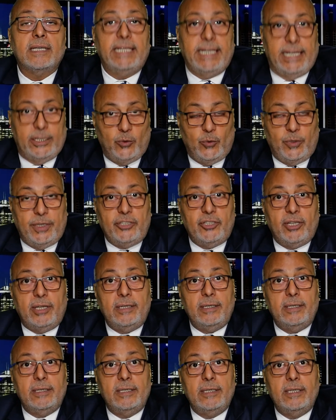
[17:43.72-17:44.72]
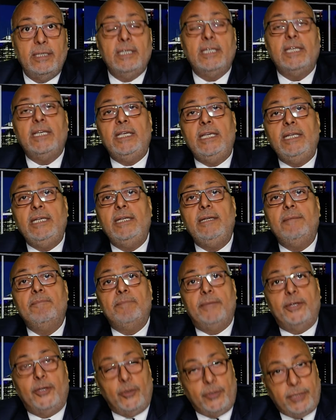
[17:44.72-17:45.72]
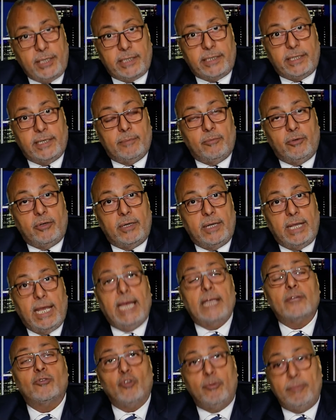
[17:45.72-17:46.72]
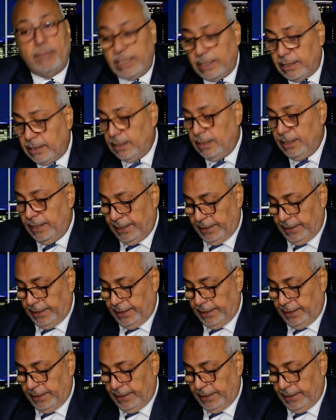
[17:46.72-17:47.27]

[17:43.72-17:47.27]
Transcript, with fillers: graduation in periodic table, atomic